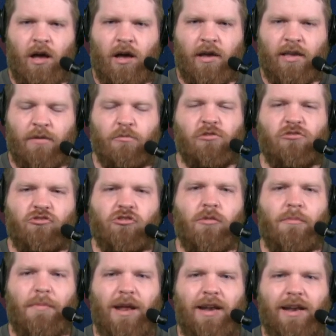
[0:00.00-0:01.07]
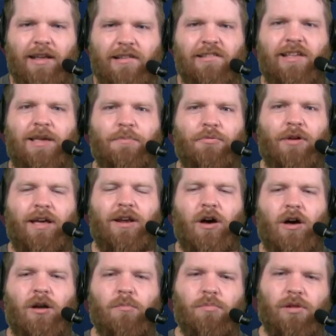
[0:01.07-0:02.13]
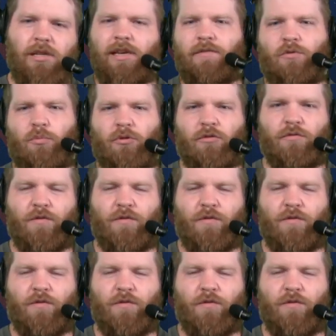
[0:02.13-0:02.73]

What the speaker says: He was tremendous. He played unbelievable.